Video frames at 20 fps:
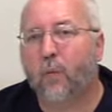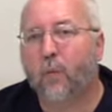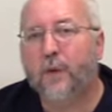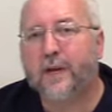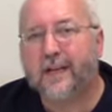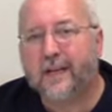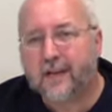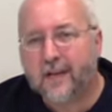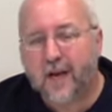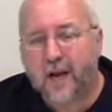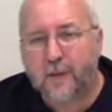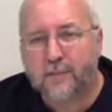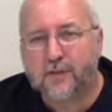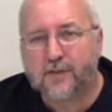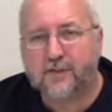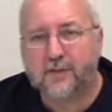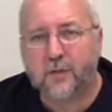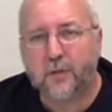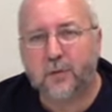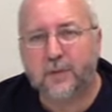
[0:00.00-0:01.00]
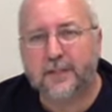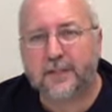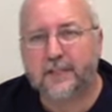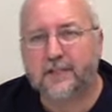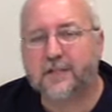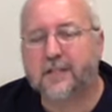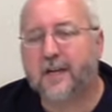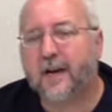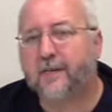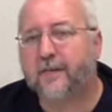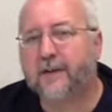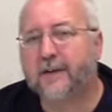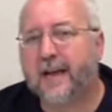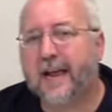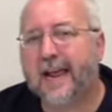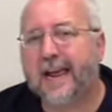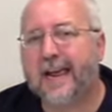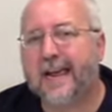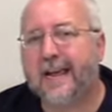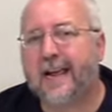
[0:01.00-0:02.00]
we can come to school each and every
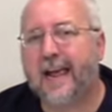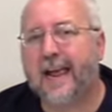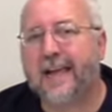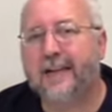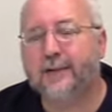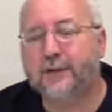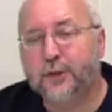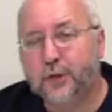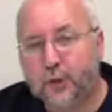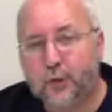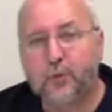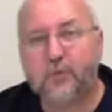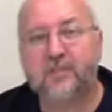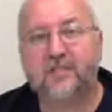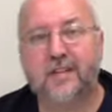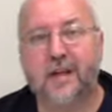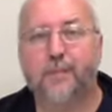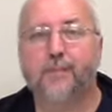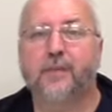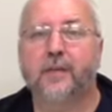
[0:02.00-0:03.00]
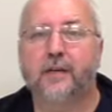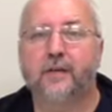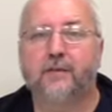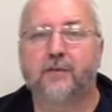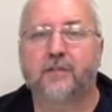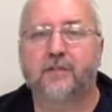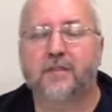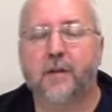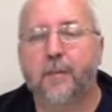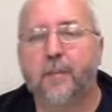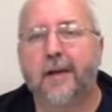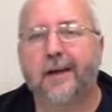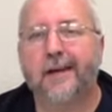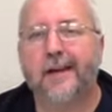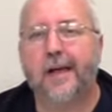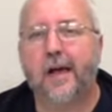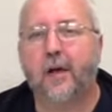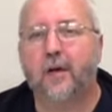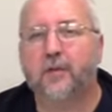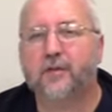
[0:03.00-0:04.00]
day and do something for
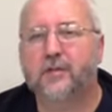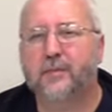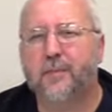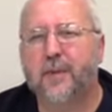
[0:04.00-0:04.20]
somebody else.